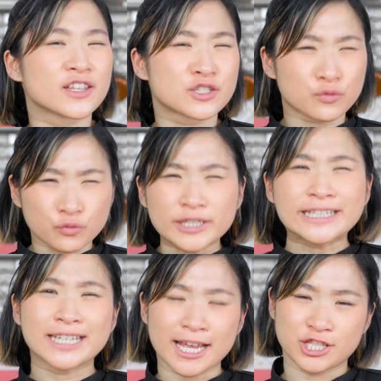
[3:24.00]
That's a
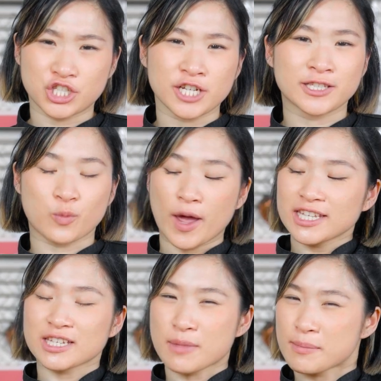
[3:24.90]
really nice cheats way
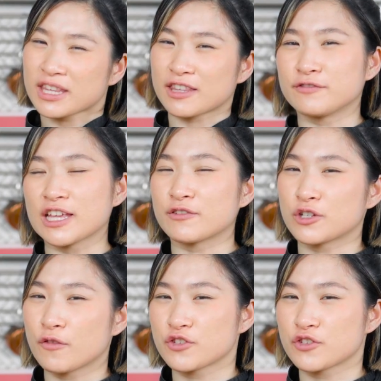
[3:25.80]
to mimic the flavor of